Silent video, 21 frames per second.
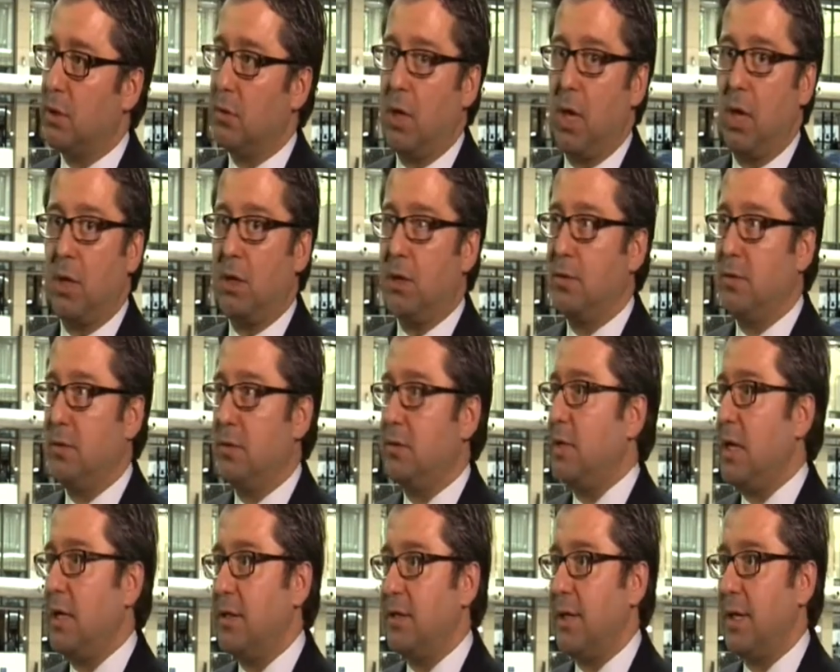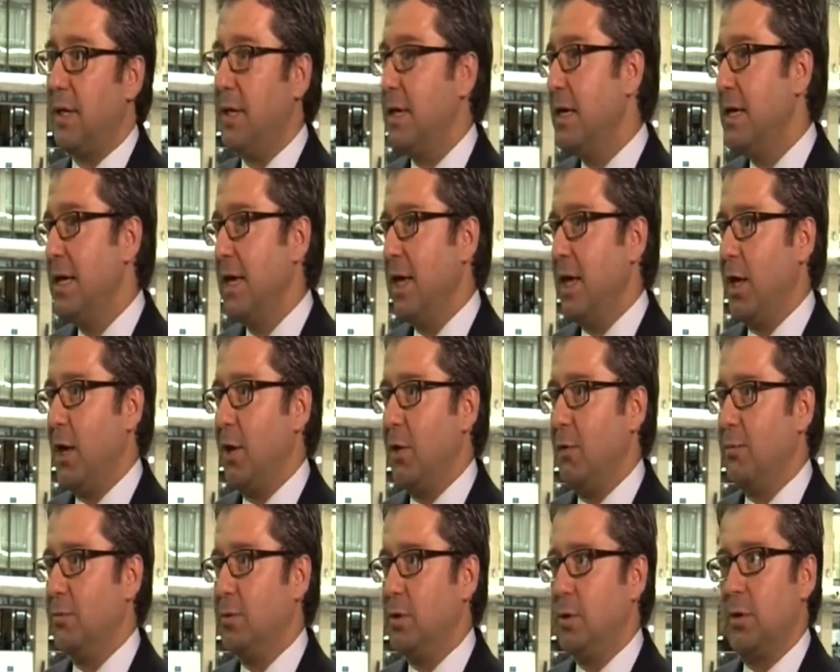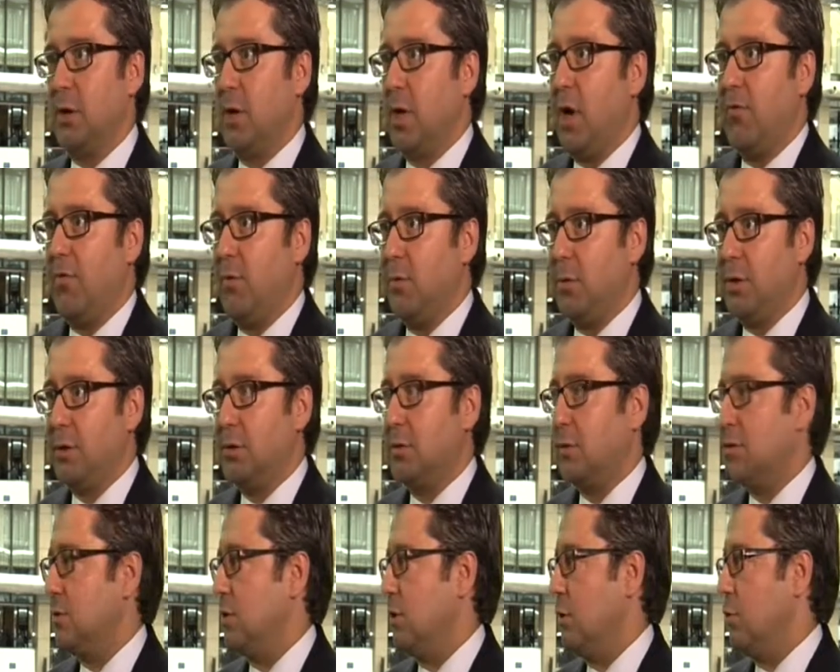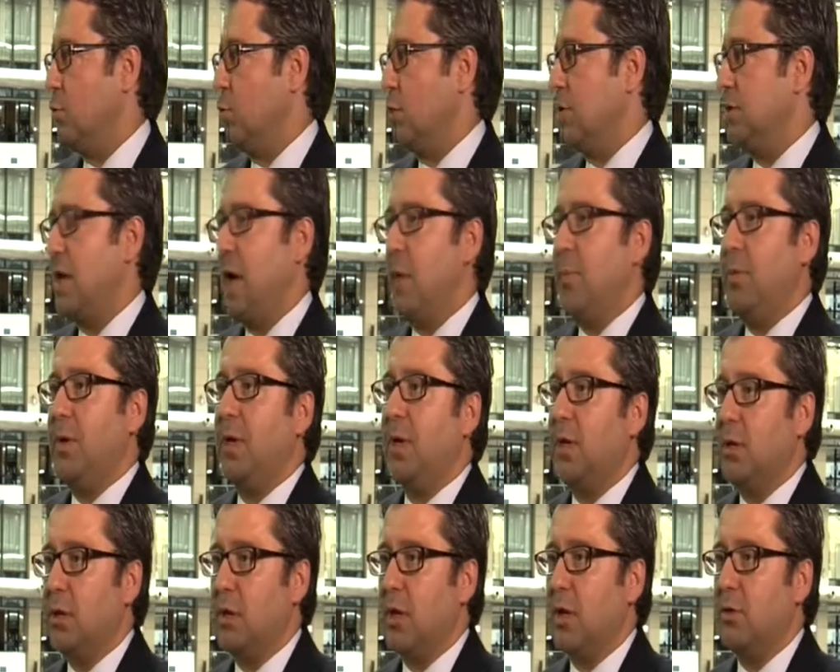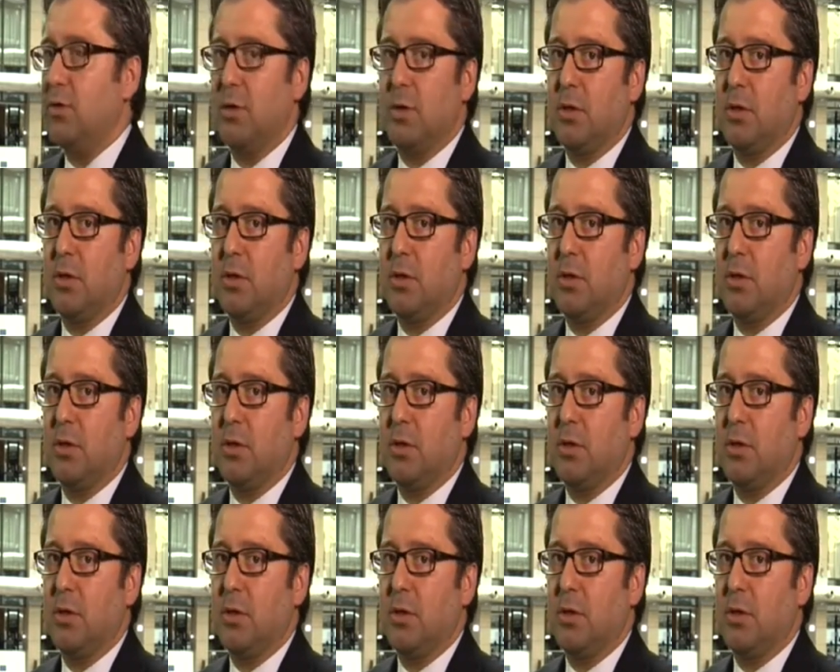they are criticizing the governments, what's happening in the country.